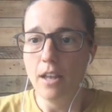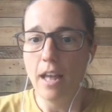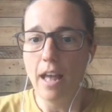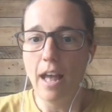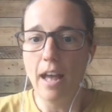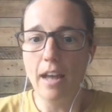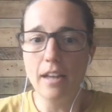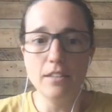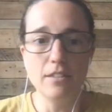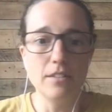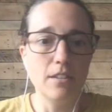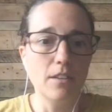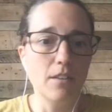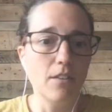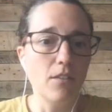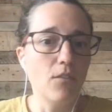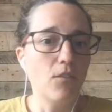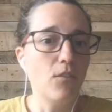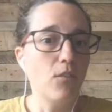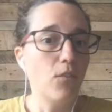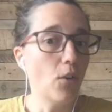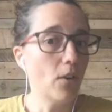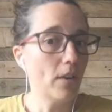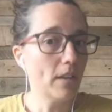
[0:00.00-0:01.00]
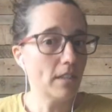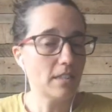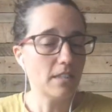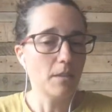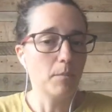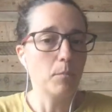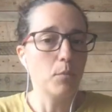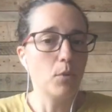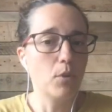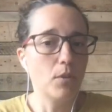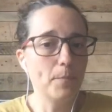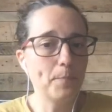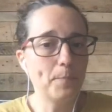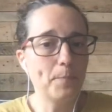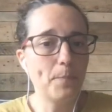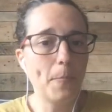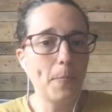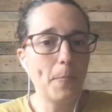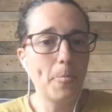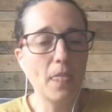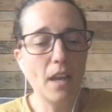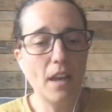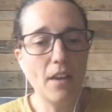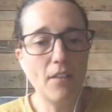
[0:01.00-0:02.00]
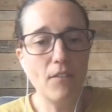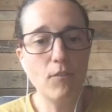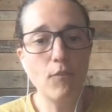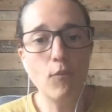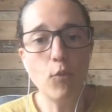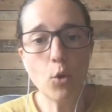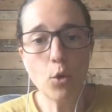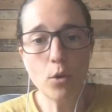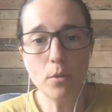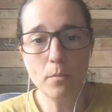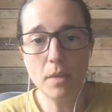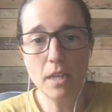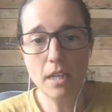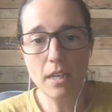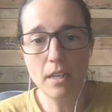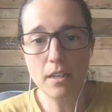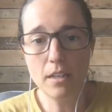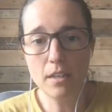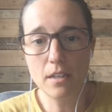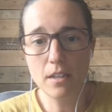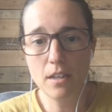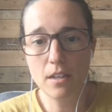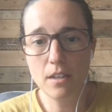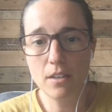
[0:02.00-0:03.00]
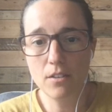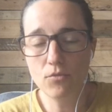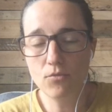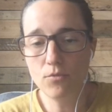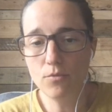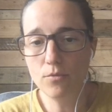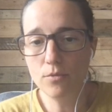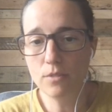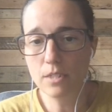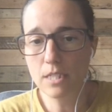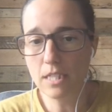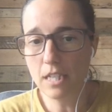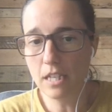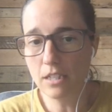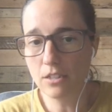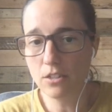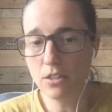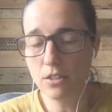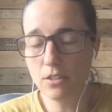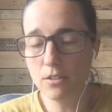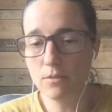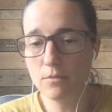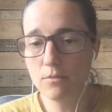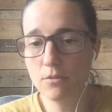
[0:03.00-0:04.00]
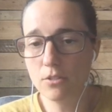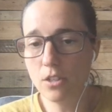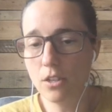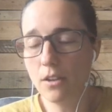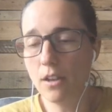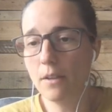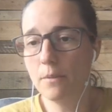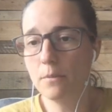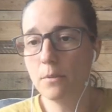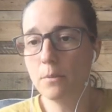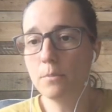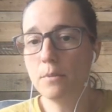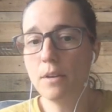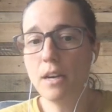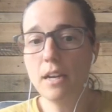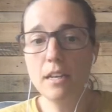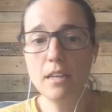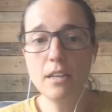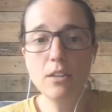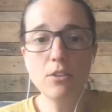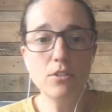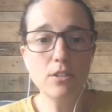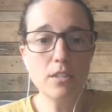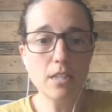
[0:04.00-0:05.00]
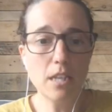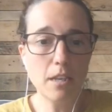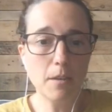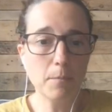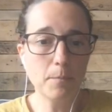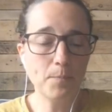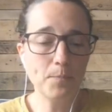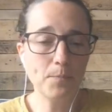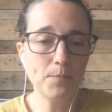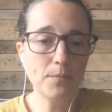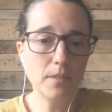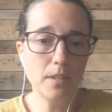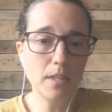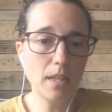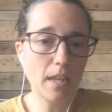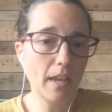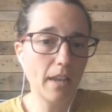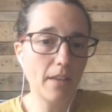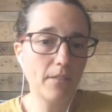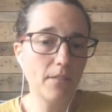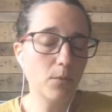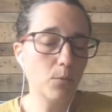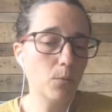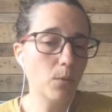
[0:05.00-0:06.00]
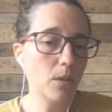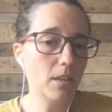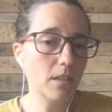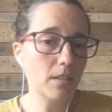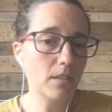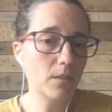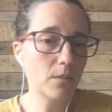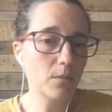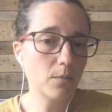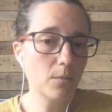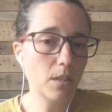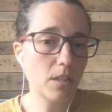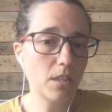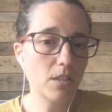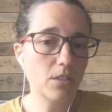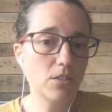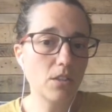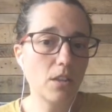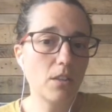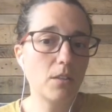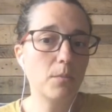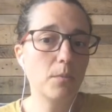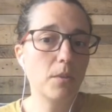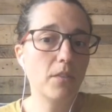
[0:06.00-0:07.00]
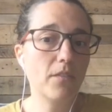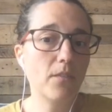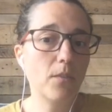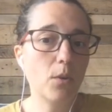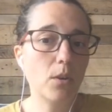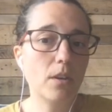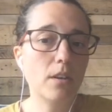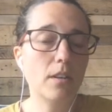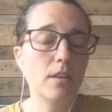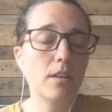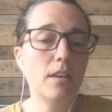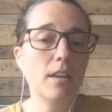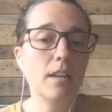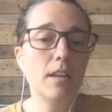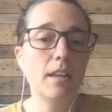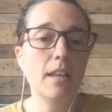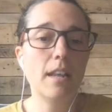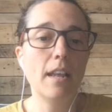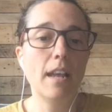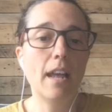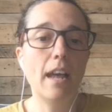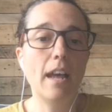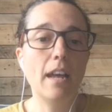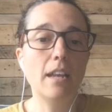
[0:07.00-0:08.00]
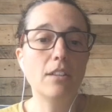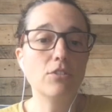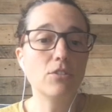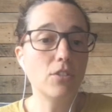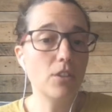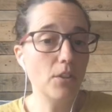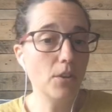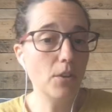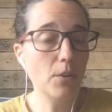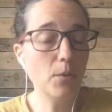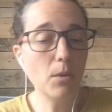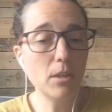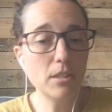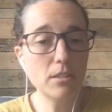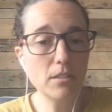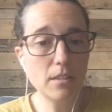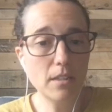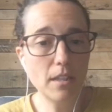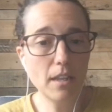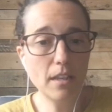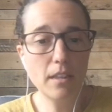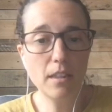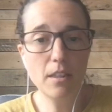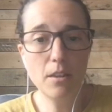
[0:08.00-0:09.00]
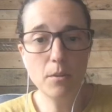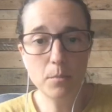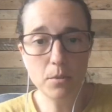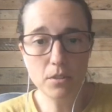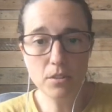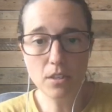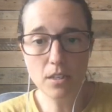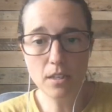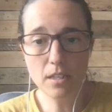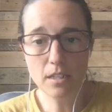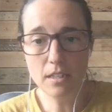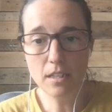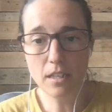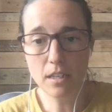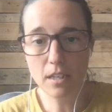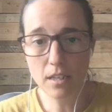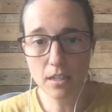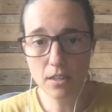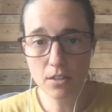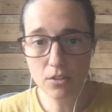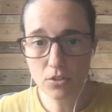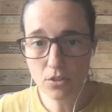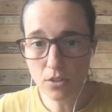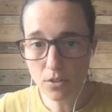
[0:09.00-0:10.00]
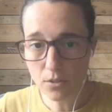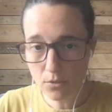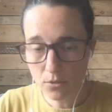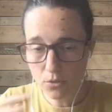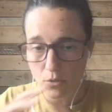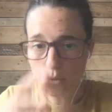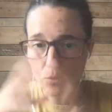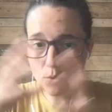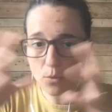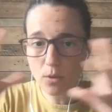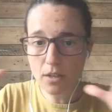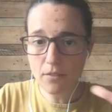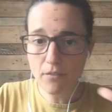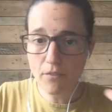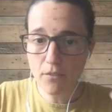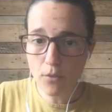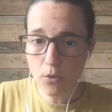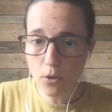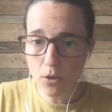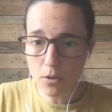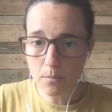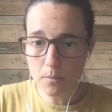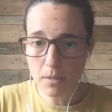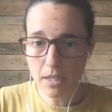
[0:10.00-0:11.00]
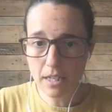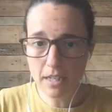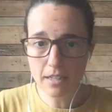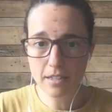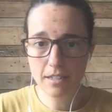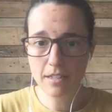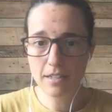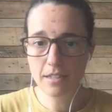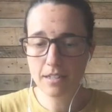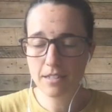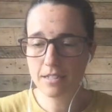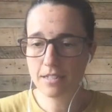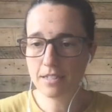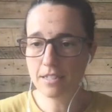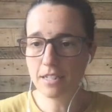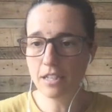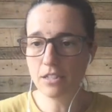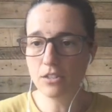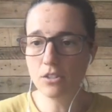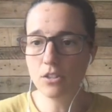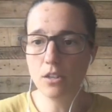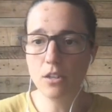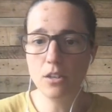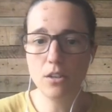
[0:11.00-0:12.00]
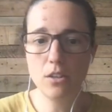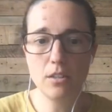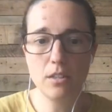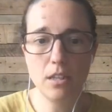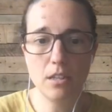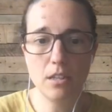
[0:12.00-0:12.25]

at, for example, a forming session. So you have a brand new team, they haven't worked with each other before. And so you want to take the opportunity to do a forming session on